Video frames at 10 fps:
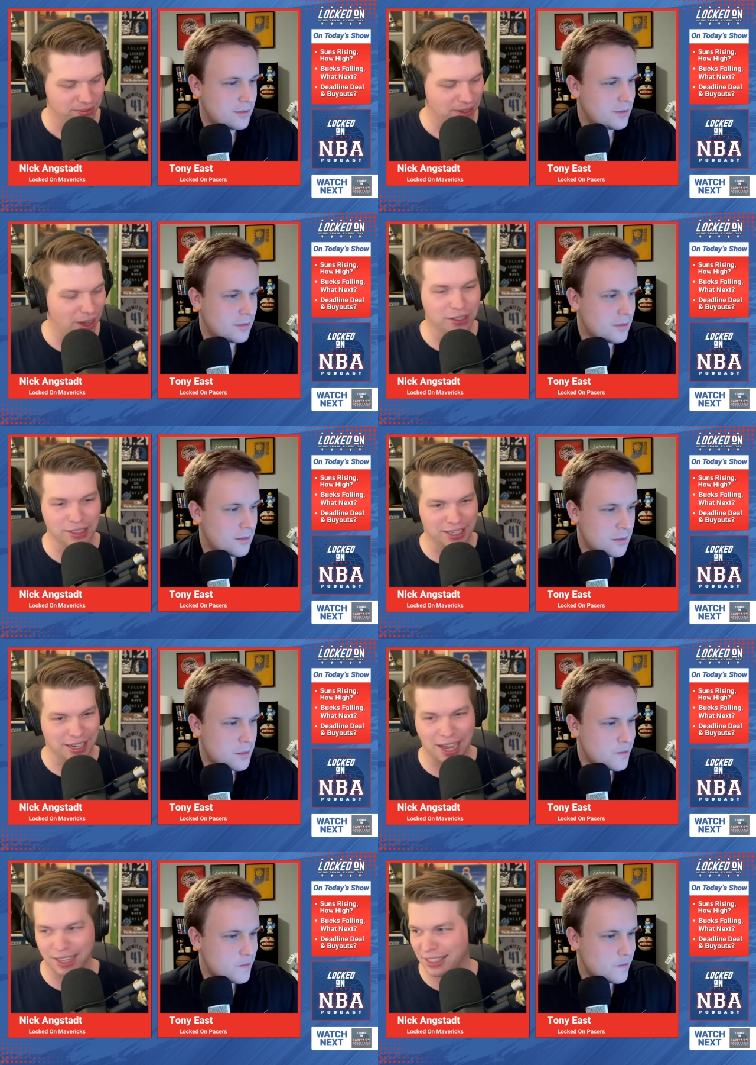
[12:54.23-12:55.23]
Speaker 1: ugly,
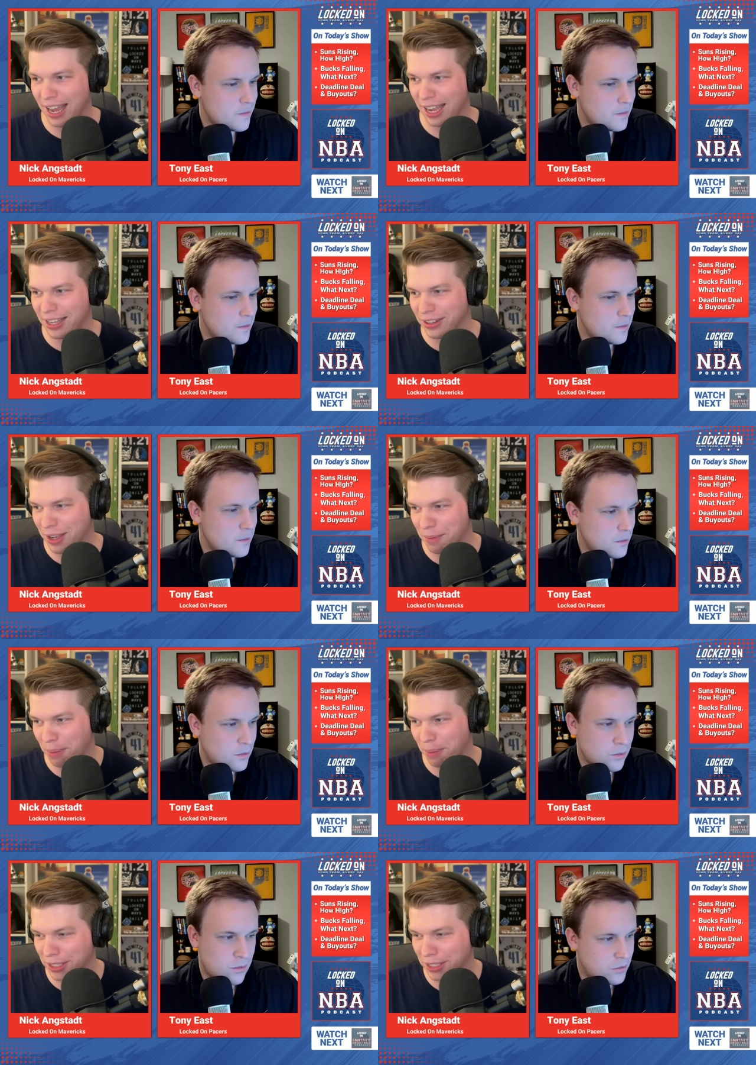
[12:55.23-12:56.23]
not good looking
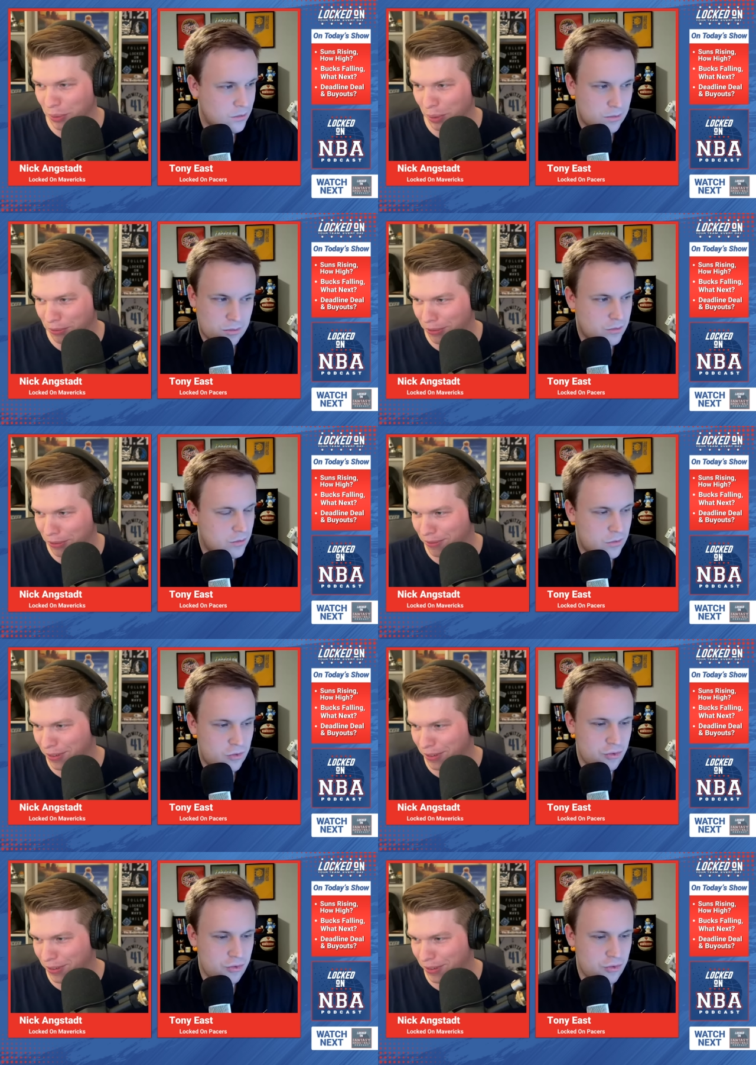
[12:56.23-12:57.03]
box score for